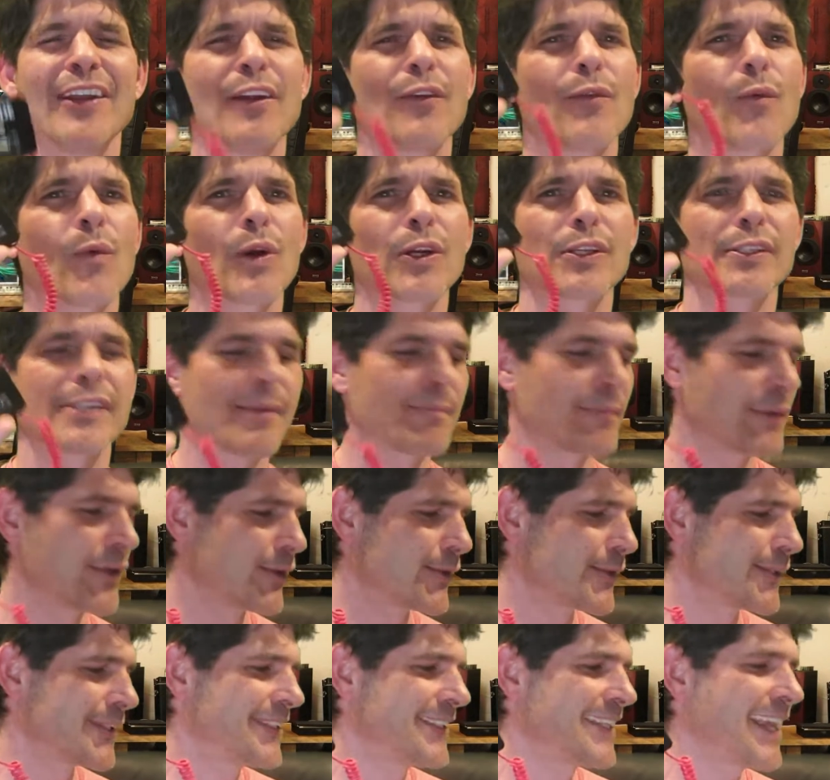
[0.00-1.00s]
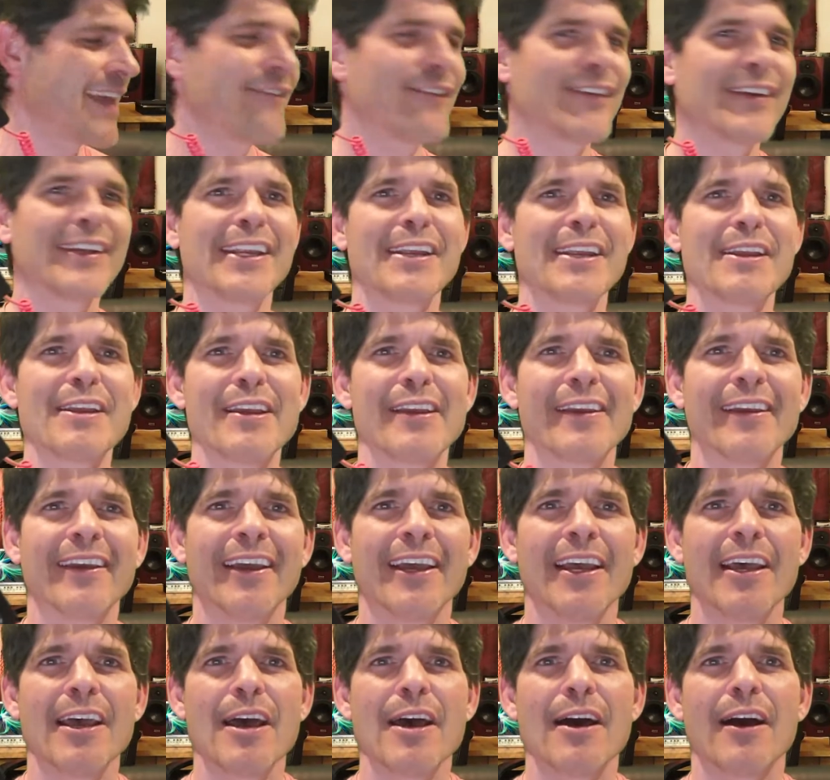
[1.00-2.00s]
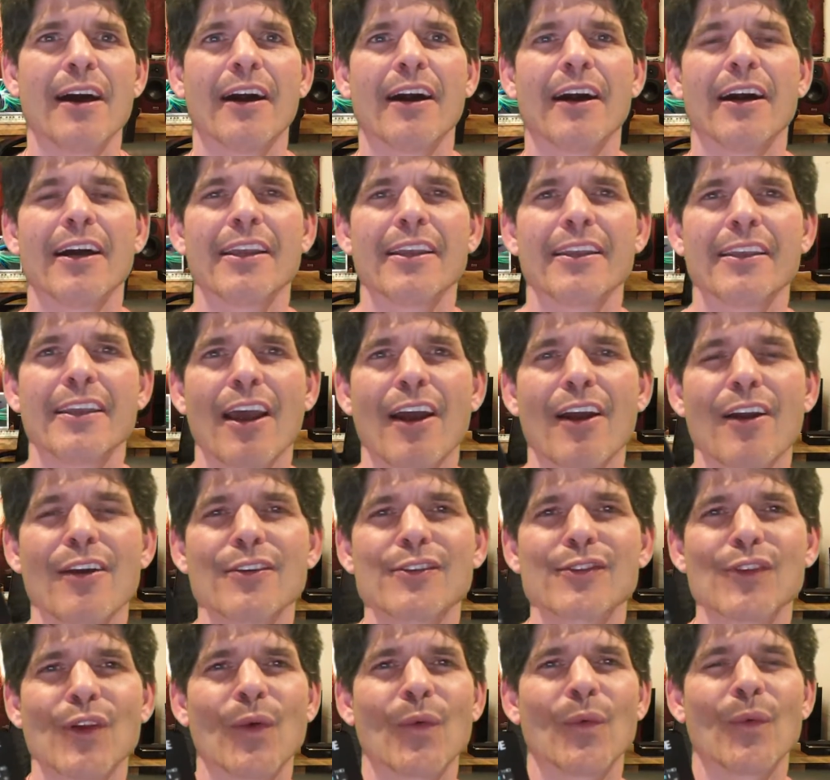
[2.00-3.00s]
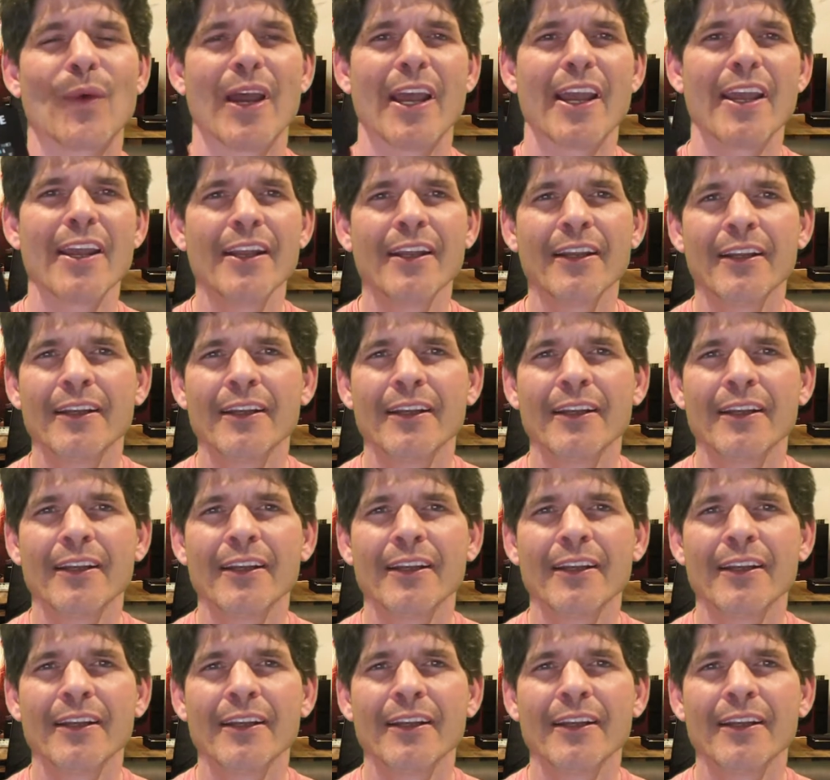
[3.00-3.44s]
It works up to 70 yards away.